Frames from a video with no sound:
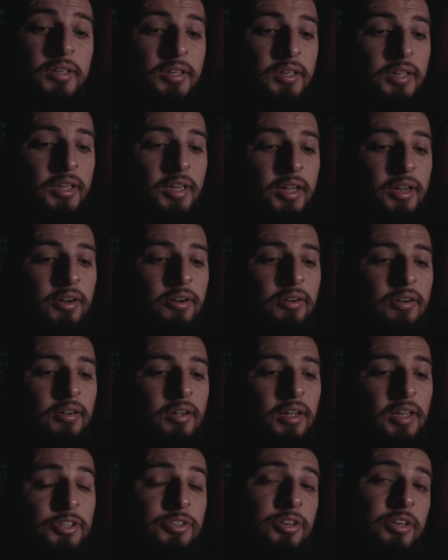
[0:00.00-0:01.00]
Here
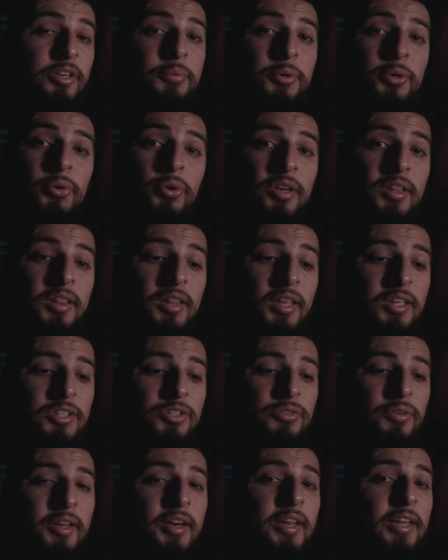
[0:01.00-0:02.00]
I started recording late,
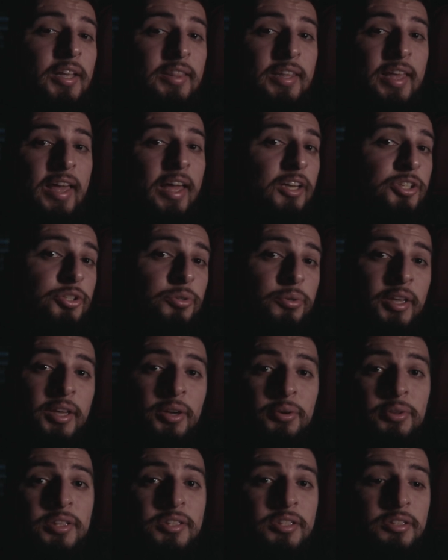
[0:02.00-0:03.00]
so I didn't get the actual
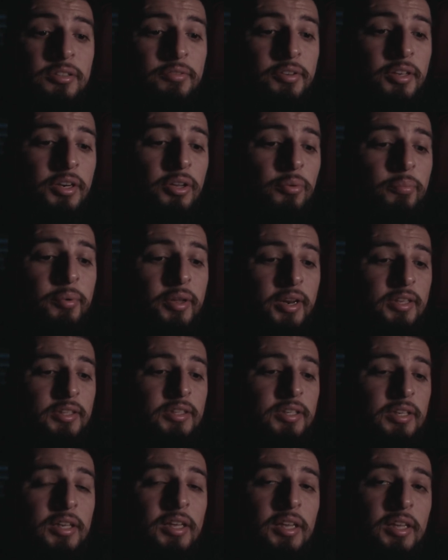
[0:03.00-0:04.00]
angle that's in the video, but I
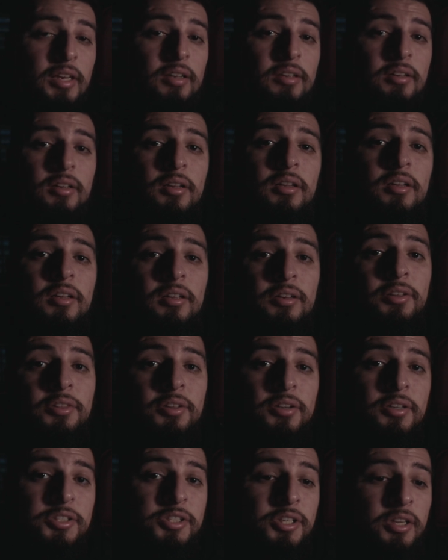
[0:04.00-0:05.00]
did get
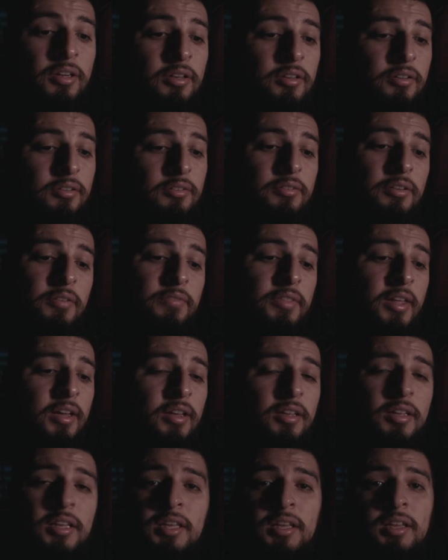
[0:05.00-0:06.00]
another shot of that.